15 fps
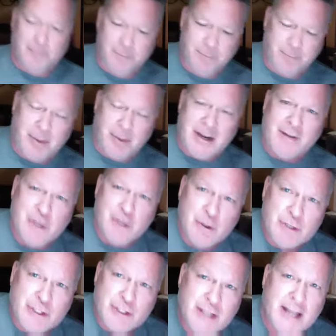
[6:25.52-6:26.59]
But if you
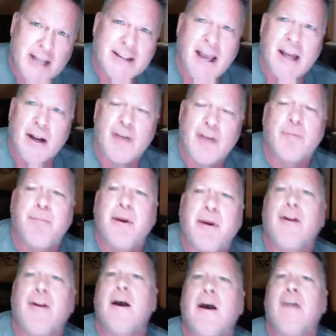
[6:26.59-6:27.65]
set that other
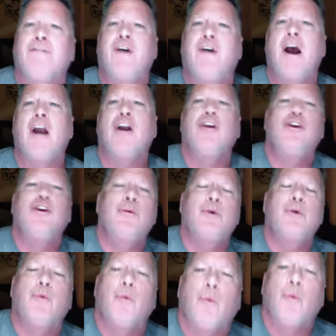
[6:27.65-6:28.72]
building on fire, you
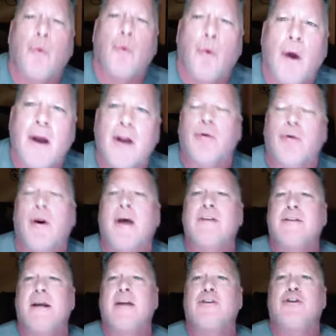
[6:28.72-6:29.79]
would run
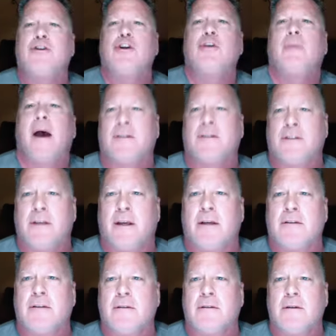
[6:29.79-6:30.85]
across that two by
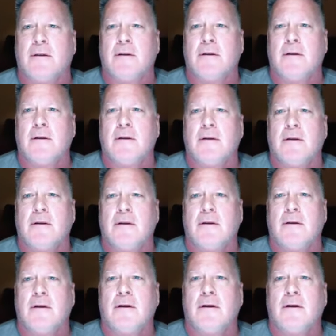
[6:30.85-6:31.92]
six,
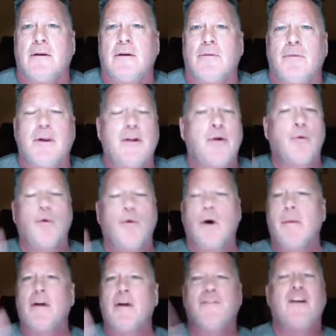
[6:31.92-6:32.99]
whether you're a
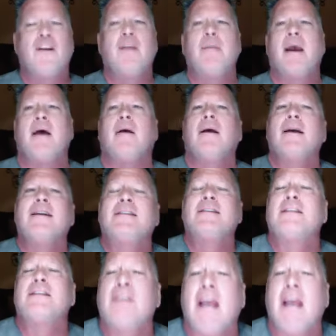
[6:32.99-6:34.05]
woman or female, to
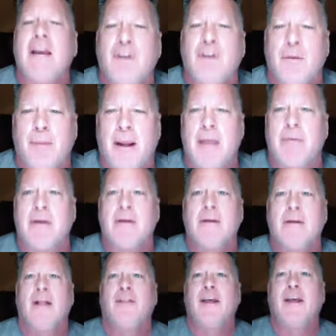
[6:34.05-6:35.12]
save your baby.
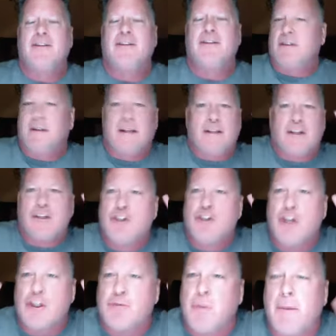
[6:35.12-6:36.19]
That's that is
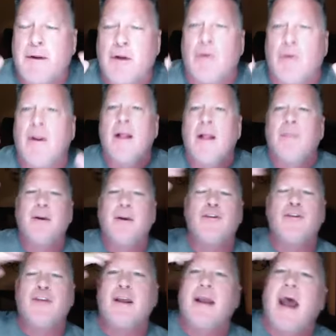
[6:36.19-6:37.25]
just what we do. But you
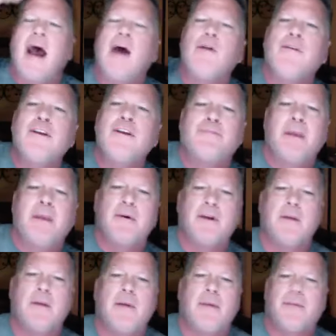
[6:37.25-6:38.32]
think, how do these people
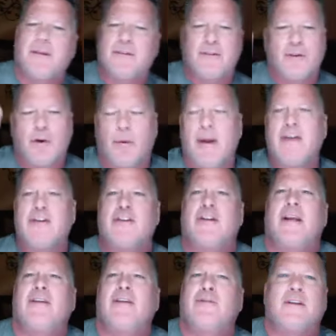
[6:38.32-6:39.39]
come up with this courageous
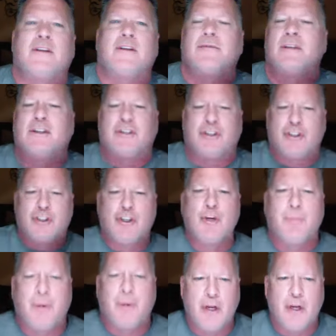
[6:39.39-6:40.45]
things or this this
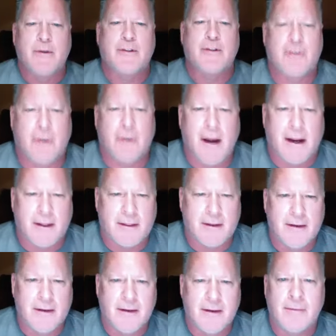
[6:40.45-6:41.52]
superhuman strength,
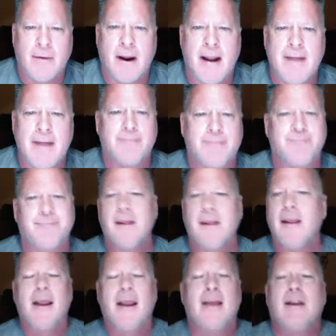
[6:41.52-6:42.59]
right?
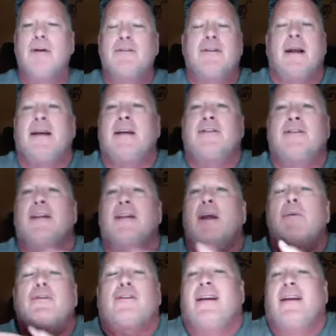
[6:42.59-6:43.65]
And there's, like I say, there
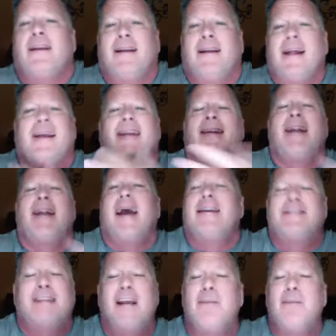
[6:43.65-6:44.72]
was like
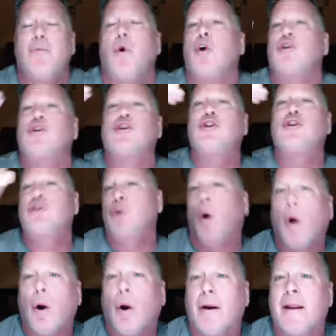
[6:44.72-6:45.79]
nine, ten more
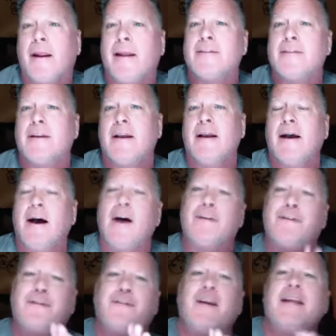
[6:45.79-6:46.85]
stories of
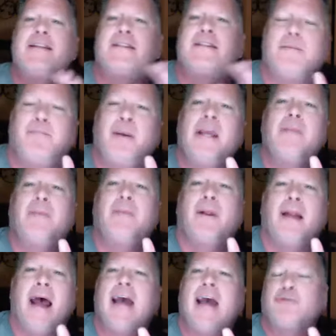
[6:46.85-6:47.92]
feats that people
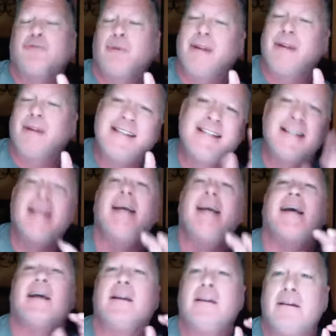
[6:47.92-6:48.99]
actually
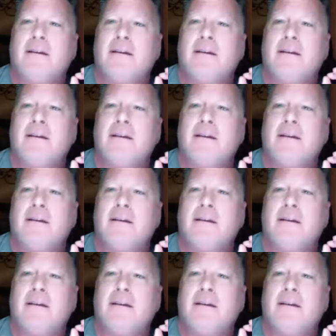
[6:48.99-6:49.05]
did